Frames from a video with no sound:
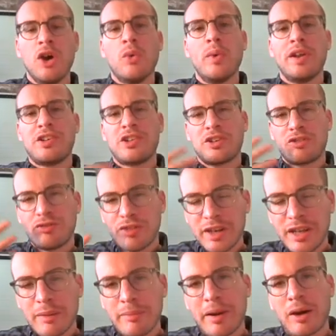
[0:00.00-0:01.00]
which are
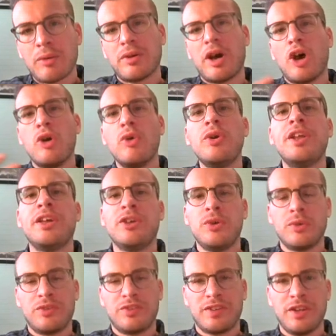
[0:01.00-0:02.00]
really about honing
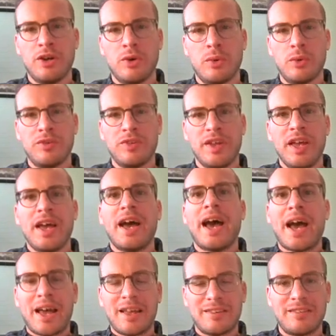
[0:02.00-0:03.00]
your skills
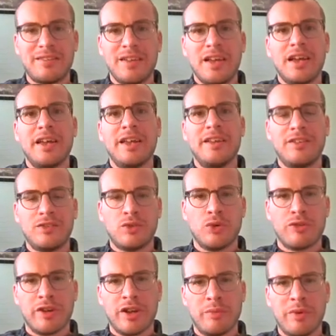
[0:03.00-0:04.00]
as a
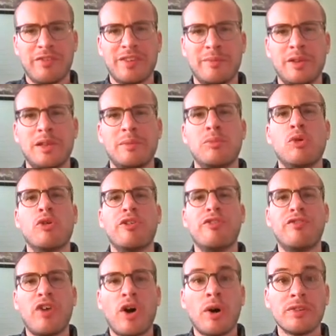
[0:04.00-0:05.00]
historian with some of the more
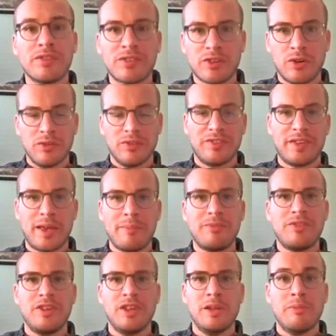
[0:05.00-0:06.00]
advanced
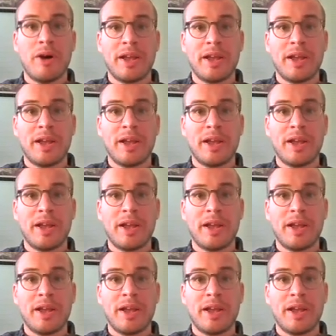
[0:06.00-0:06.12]
concepts that you